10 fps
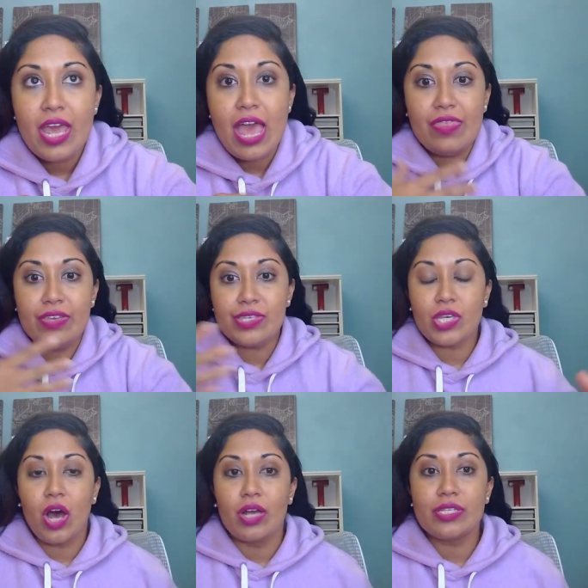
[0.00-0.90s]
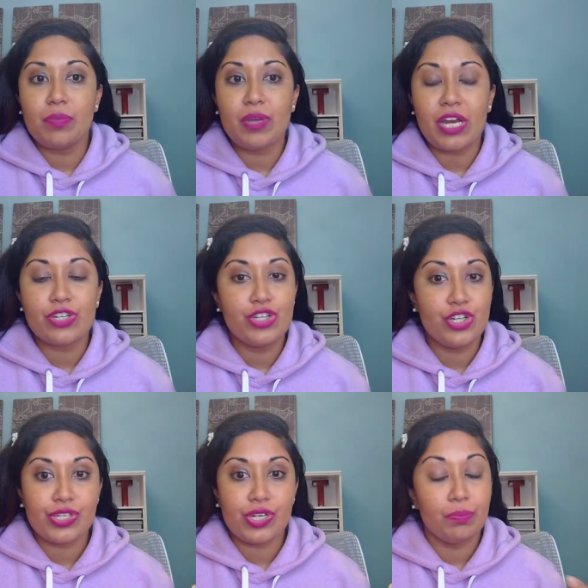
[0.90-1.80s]
And this concept actually
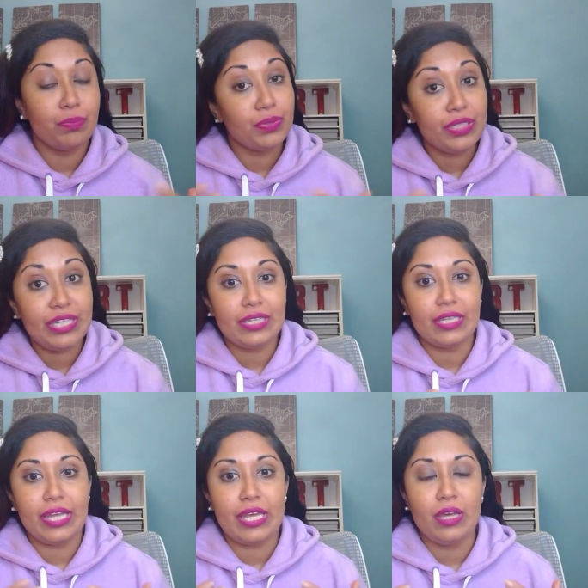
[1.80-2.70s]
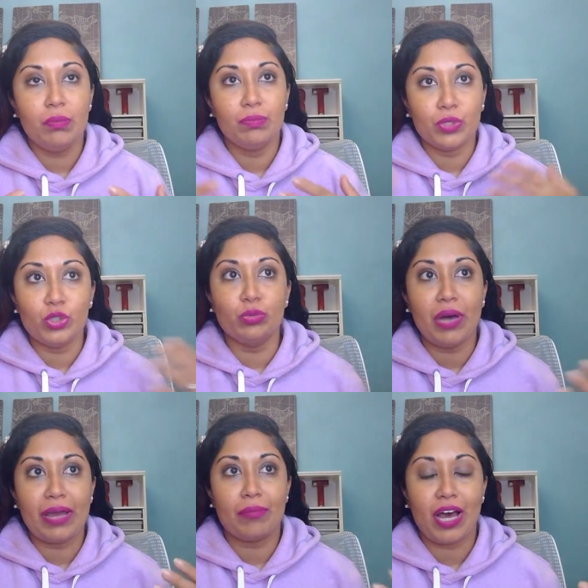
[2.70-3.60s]
just completely blew
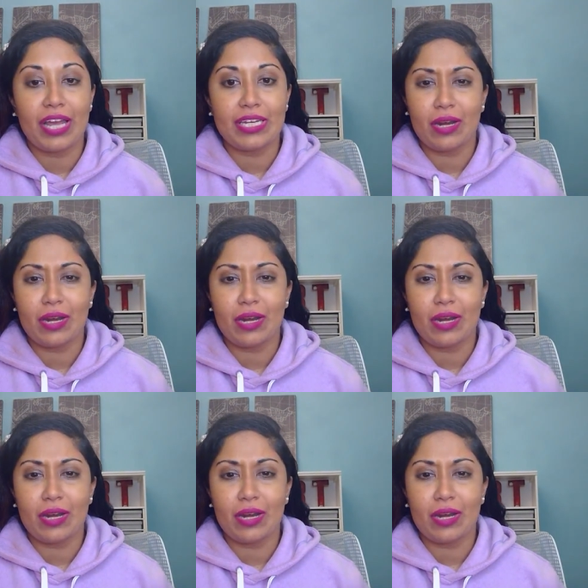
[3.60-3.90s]
my mind.